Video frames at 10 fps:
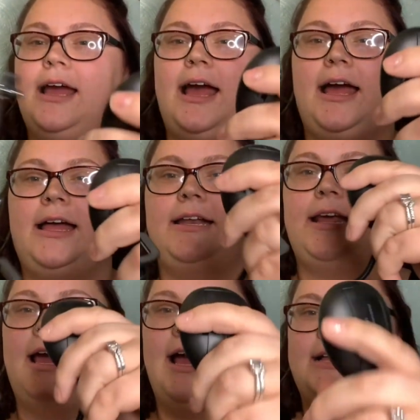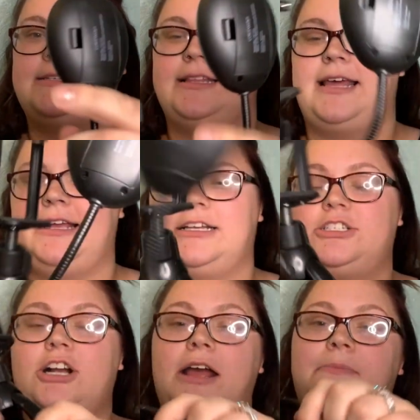and it has a light. The
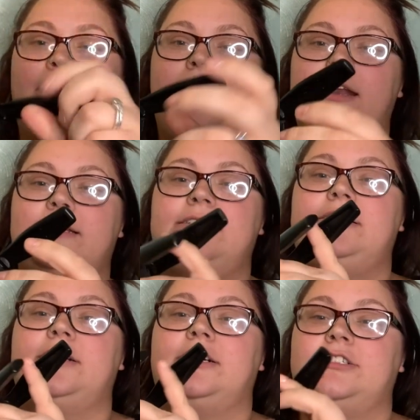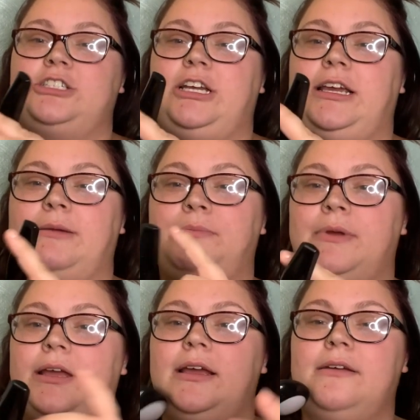tripod is dirt cheap,
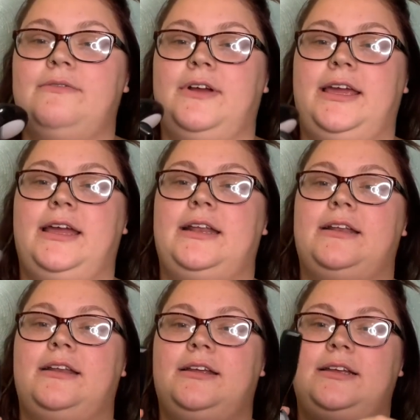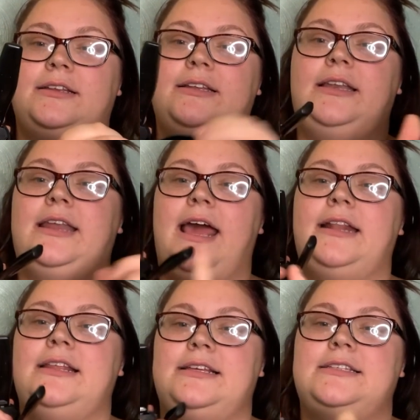freaking
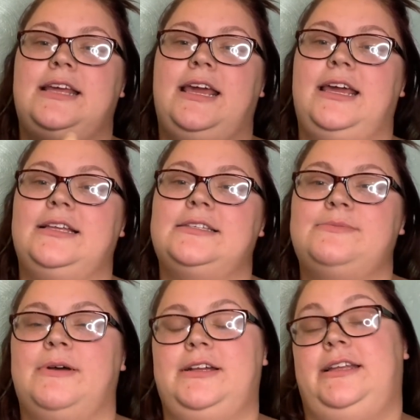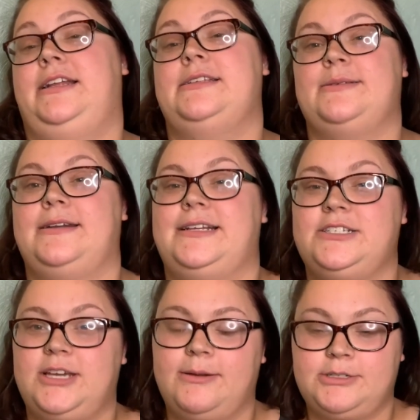dead these days, but it is what it is.
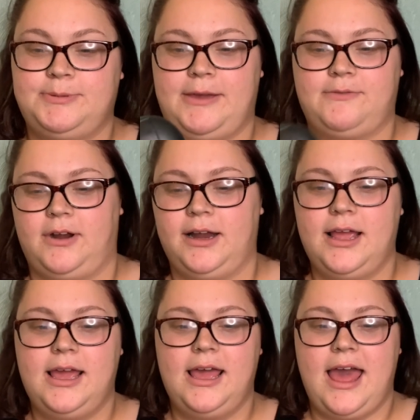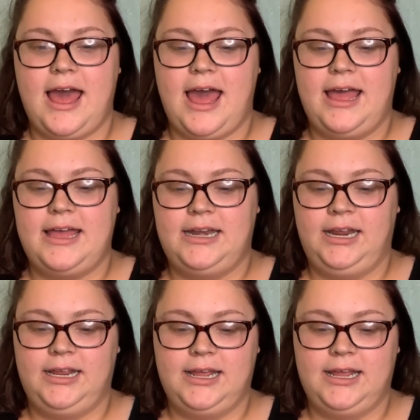You get what you pay for. And